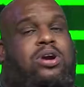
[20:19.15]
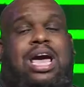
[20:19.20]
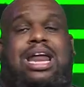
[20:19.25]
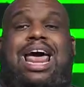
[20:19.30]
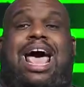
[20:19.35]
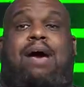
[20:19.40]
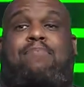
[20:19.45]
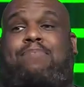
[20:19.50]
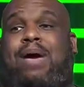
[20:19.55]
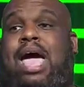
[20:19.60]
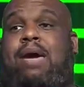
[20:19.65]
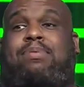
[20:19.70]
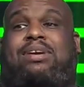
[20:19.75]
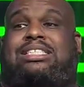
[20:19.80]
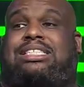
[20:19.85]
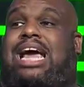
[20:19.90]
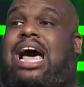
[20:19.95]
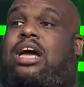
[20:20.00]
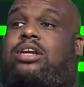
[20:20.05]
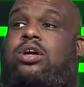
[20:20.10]
can have
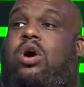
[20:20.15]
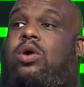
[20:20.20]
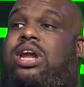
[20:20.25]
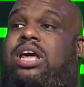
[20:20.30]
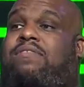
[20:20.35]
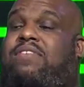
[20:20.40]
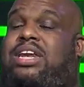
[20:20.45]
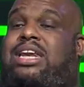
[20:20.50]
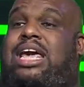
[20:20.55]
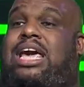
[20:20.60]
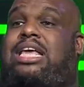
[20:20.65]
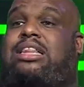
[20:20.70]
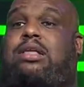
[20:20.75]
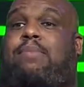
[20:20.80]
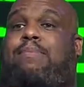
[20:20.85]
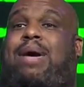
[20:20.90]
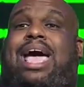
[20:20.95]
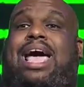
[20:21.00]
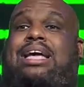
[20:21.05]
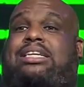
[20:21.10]
babies now, don't even need the
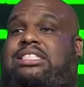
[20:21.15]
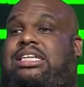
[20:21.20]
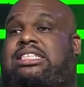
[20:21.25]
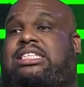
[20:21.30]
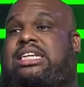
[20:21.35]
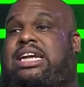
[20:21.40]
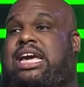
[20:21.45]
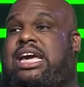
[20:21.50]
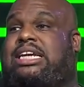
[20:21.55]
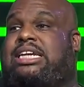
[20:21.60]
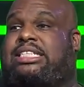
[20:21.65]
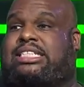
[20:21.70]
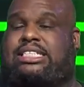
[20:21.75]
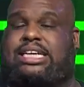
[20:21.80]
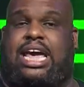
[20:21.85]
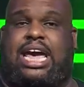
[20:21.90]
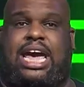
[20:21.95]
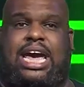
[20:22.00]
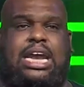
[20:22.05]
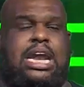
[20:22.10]
man, just need the
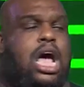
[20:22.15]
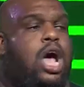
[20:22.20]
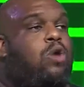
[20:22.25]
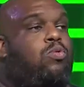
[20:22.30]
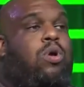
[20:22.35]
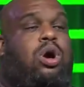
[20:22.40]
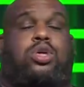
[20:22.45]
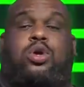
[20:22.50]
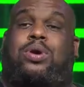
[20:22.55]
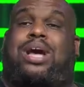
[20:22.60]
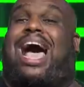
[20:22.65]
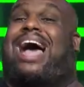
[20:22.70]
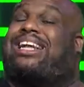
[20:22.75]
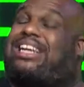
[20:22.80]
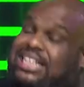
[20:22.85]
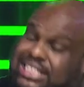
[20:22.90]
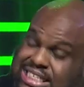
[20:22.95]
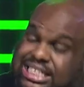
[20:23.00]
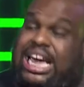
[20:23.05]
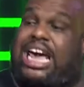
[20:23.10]
seed. Well, you got
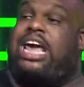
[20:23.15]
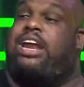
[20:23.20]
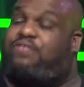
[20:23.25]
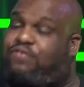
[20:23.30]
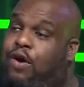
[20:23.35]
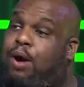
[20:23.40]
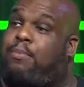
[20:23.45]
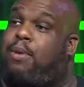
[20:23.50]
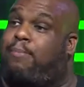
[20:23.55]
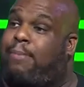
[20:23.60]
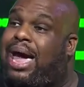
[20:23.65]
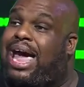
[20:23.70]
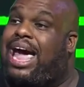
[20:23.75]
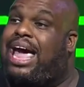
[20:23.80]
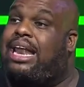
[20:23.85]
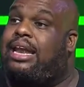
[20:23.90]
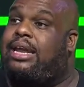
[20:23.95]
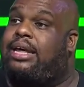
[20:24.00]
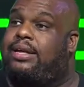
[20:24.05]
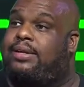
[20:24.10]
the seed from a man.